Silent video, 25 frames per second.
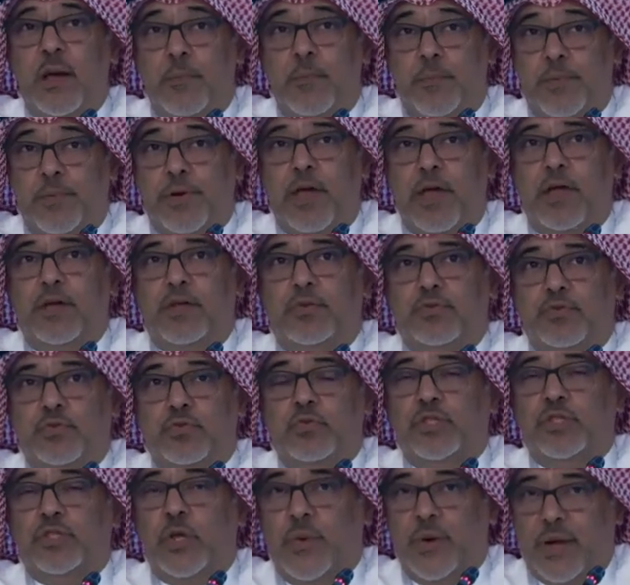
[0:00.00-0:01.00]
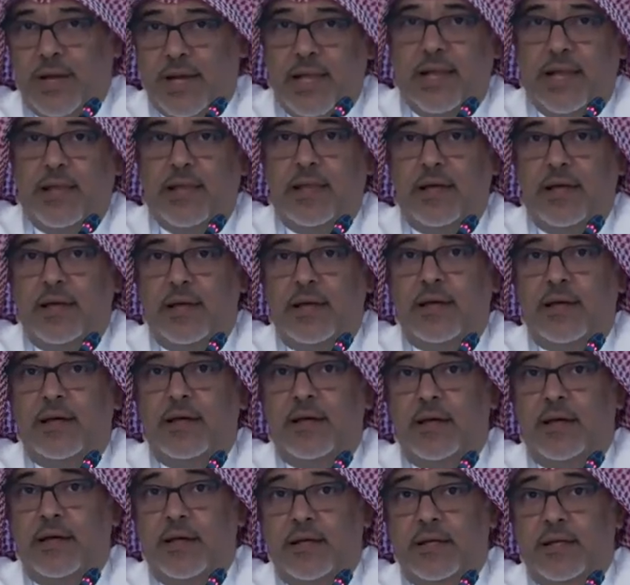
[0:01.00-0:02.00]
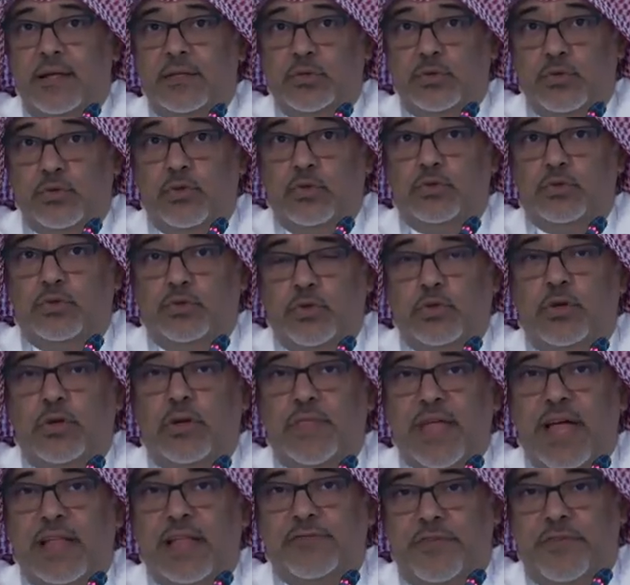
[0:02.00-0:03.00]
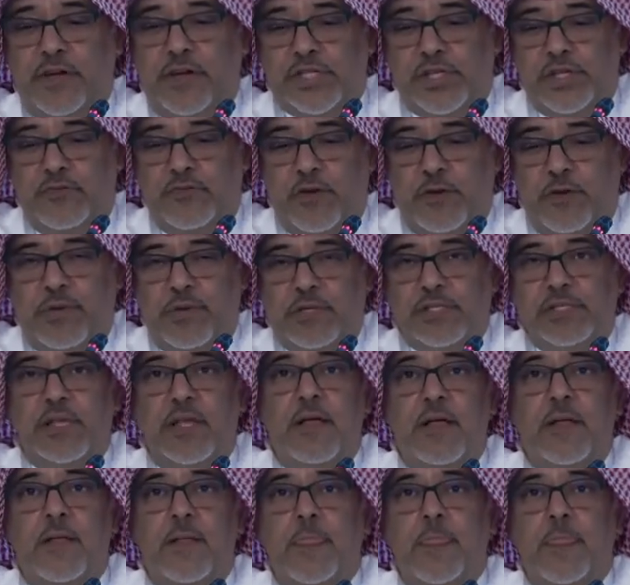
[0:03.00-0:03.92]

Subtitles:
prior to Tawakkalna took that function from us.